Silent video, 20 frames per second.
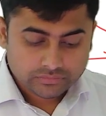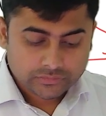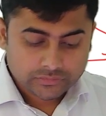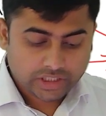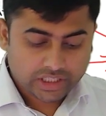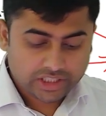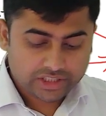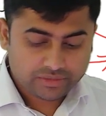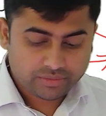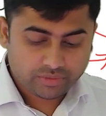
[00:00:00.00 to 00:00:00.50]

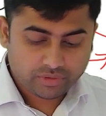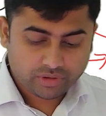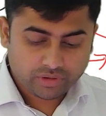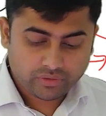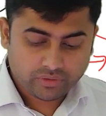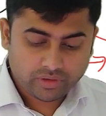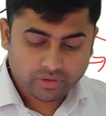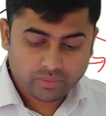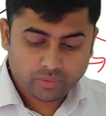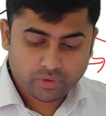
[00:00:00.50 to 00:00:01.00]
S4 will
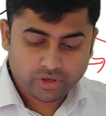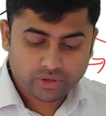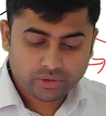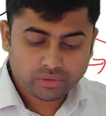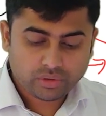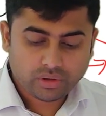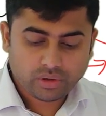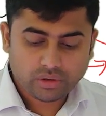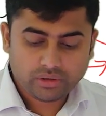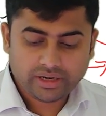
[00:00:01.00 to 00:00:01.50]
point to the
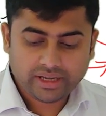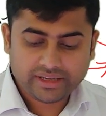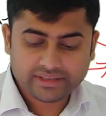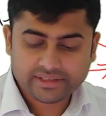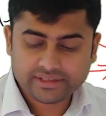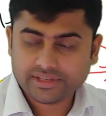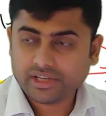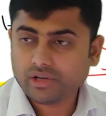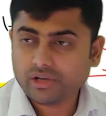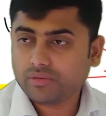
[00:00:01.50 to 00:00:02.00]
already
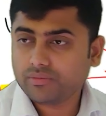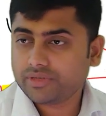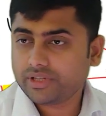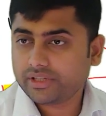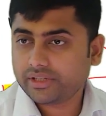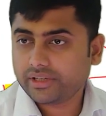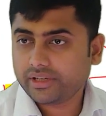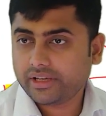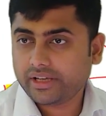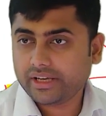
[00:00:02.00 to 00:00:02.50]
existing
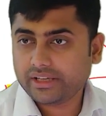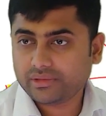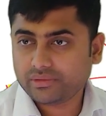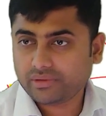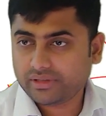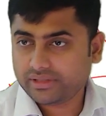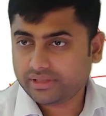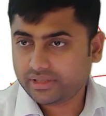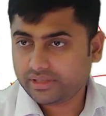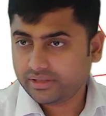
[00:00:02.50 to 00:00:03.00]
object
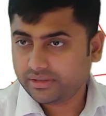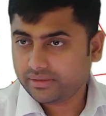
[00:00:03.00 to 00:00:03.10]
XYZ.